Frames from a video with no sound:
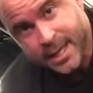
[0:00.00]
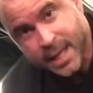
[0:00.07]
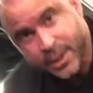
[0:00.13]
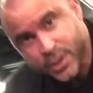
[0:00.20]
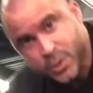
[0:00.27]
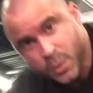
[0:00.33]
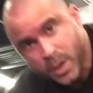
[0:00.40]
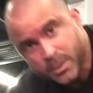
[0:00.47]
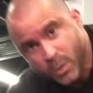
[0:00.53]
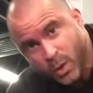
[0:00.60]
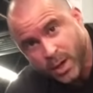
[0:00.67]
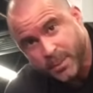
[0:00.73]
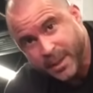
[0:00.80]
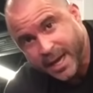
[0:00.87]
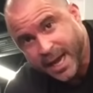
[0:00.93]
Now there's one
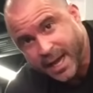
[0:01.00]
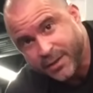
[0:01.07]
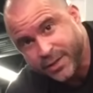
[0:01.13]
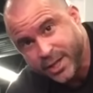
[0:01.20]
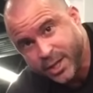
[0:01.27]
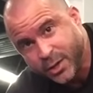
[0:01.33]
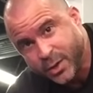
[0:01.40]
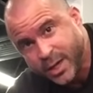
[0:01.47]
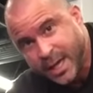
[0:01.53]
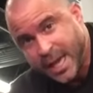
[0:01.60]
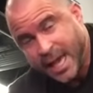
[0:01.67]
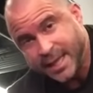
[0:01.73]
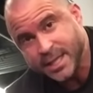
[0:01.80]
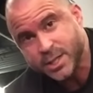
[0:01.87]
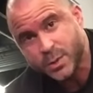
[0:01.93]
more I'm gonna have you do,
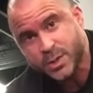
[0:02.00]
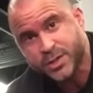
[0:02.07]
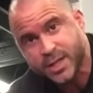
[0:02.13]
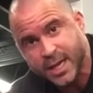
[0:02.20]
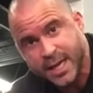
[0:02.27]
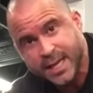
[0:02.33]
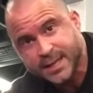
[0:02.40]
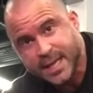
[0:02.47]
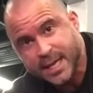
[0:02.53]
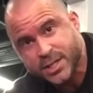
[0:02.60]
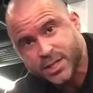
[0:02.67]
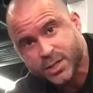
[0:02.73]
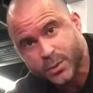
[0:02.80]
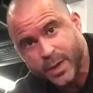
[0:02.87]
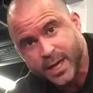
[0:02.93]
and this one's gonna hit that
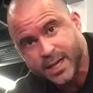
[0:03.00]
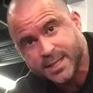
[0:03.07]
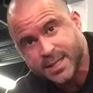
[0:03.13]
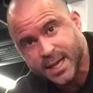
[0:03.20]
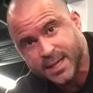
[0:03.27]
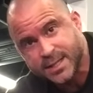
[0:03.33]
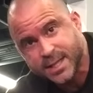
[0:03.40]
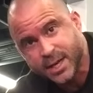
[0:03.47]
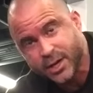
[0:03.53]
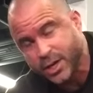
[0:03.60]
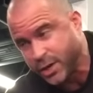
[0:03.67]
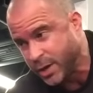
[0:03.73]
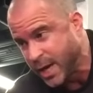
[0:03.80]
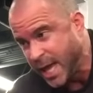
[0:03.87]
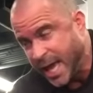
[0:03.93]
serratus
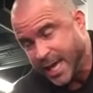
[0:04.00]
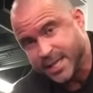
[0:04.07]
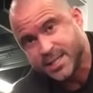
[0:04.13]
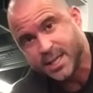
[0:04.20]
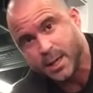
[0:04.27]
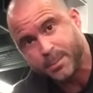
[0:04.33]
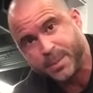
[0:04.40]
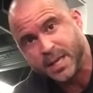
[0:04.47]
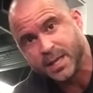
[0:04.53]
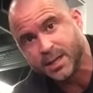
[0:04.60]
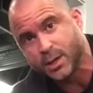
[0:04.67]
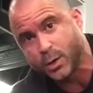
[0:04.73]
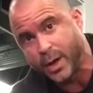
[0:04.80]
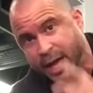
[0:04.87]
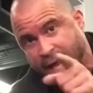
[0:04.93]
anterior, and it's gonna peel
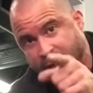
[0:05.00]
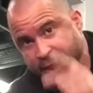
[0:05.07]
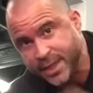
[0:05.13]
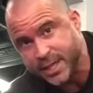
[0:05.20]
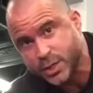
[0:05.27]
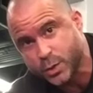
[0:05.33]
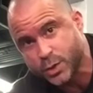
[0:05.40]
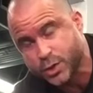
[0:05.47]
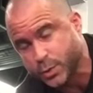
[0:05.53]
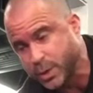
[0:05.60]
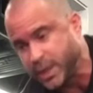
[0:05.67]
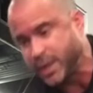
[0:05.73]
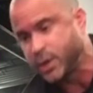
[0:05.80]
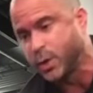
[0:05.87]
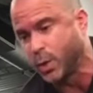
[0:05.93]
it away. This one's
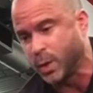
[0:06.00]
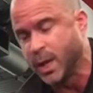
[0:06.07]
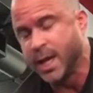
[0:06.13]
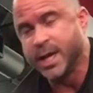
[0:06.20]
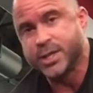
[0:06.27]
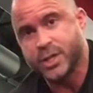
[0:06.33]
really cool.